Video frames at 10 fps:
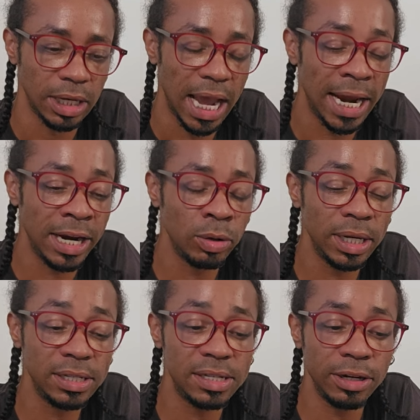And I don't
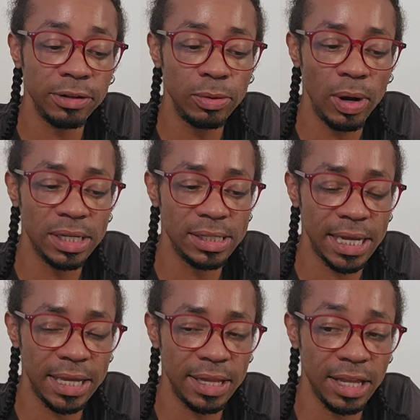necessarily want to
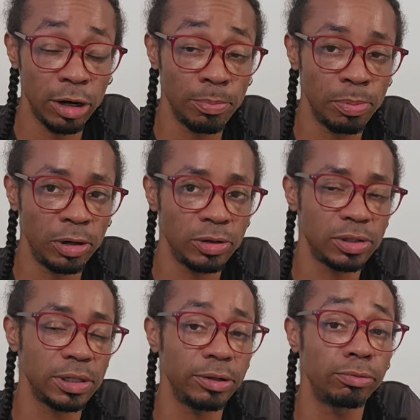say that they are
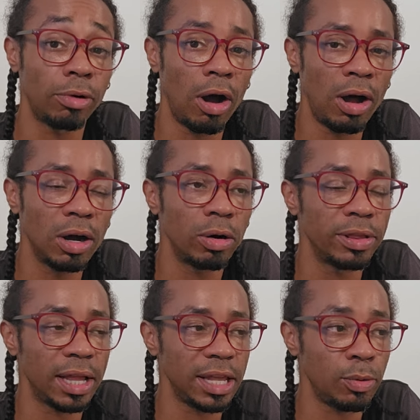personally wrong or
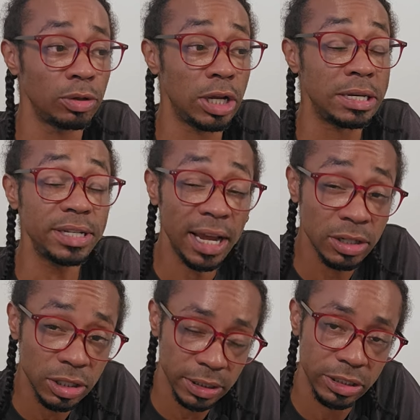that they were
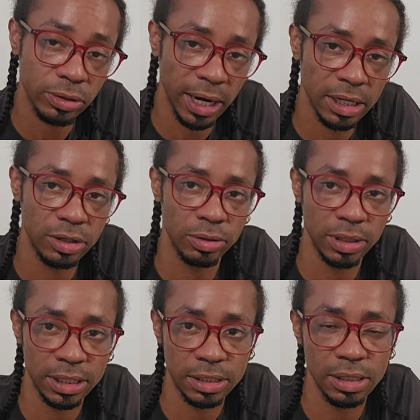intentionally trying to do
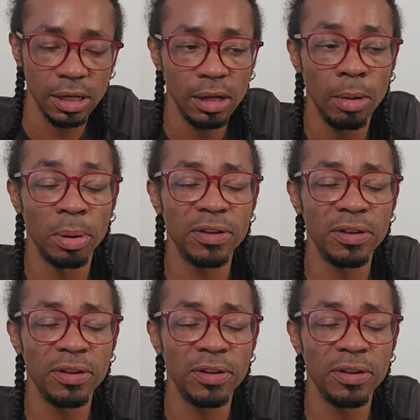this, but